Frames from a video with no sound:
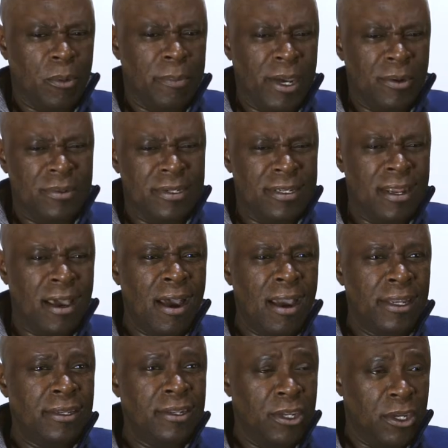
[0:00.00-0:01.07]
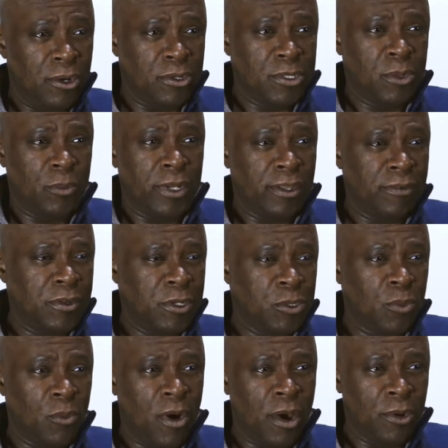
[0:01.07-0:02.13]
about 9 years. So we lived in
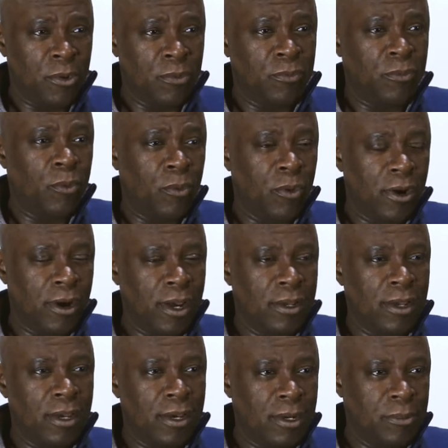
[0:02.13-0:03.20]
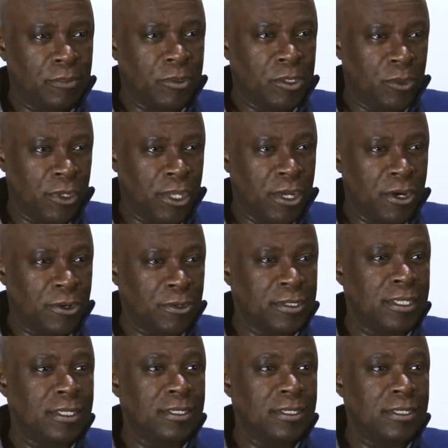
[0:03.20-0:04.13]
Toronto for 2 years,